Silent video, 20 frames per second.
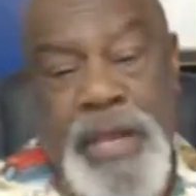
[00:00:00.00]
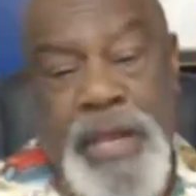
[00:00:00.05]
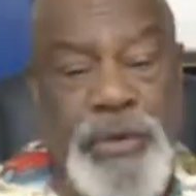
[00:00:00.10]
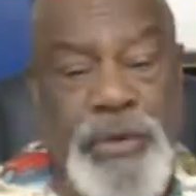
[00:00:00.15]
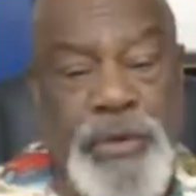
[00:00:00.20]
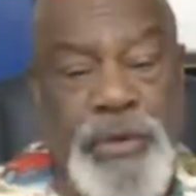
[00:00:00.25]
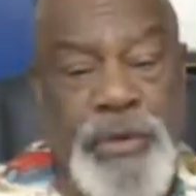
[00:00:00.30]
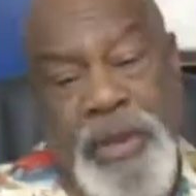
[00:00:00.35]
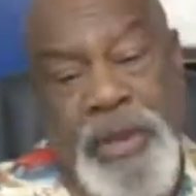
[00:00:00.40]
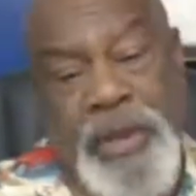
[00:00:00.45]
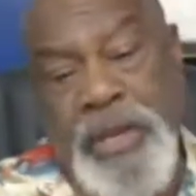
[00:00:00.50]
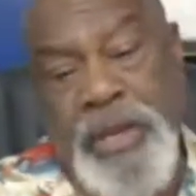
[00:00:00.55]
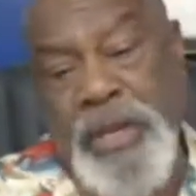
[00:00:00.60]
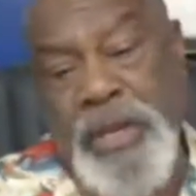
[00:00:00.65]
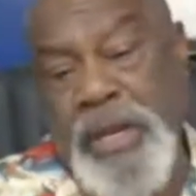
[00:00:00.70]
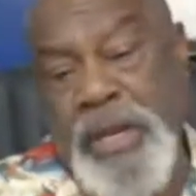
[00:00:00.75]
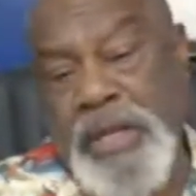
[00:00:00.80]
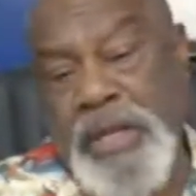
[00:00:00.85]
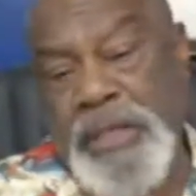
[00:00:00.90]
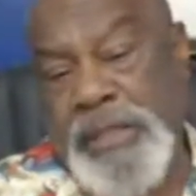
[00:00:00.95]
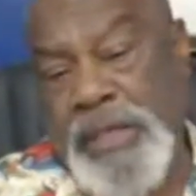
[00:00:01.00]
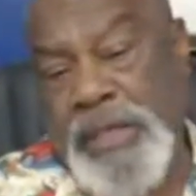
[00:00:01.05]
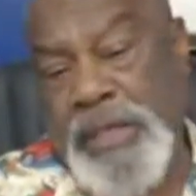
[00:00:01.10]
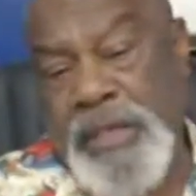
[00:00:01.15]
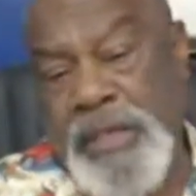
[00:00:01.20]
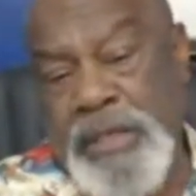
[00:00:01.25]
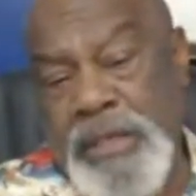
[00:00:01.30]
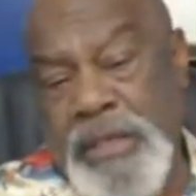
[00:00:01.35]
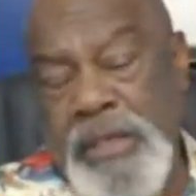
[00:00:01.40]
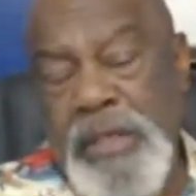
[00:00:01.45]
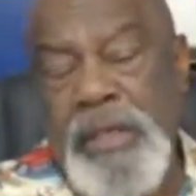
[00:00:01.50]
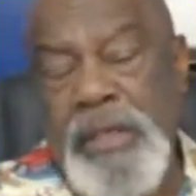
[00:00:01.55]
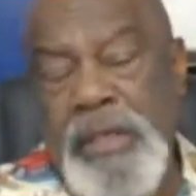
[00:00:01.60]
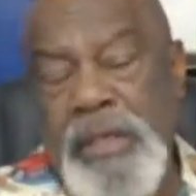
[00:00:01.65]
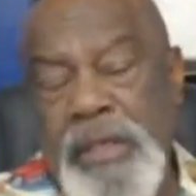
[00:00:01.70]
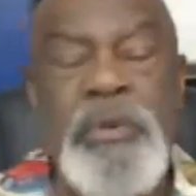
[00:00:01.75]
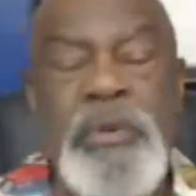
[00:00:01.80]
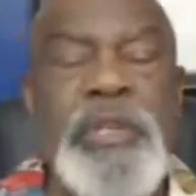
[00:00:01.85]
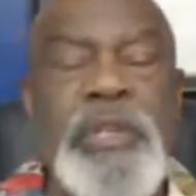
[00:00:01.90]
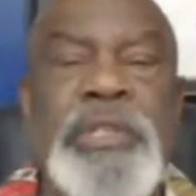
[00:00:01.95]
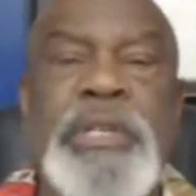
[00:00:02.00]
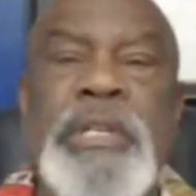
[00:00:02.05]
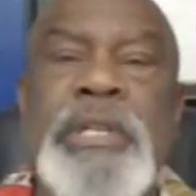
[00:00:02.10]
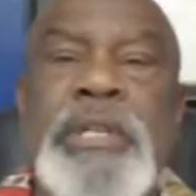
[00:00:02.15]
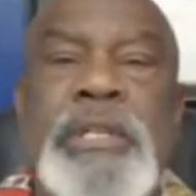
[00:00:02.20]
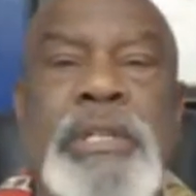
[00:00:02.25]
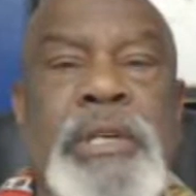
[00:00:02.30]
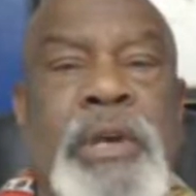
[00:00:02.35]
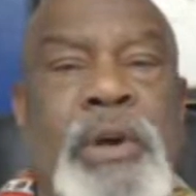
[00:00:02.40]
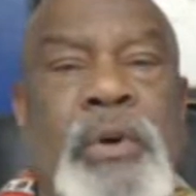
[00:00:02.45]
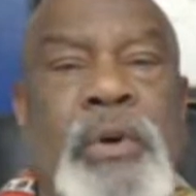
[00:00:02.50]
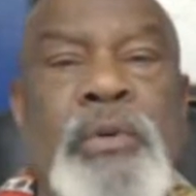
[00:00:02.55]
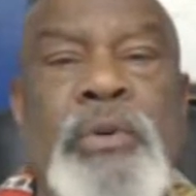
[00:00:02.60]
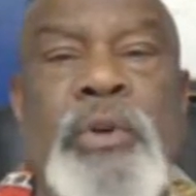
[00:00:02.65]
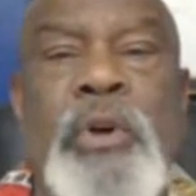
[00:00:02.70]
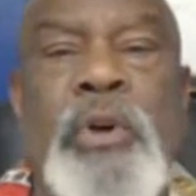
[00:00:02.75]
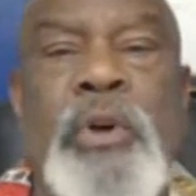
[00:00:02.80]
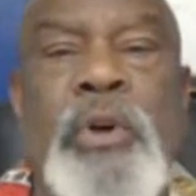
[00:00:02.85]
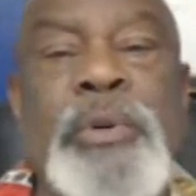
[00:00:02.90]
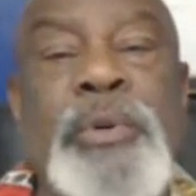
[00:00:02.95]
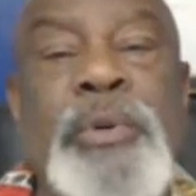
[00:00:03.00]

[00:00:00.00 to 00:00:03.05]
So she sure going to be reflecting everything she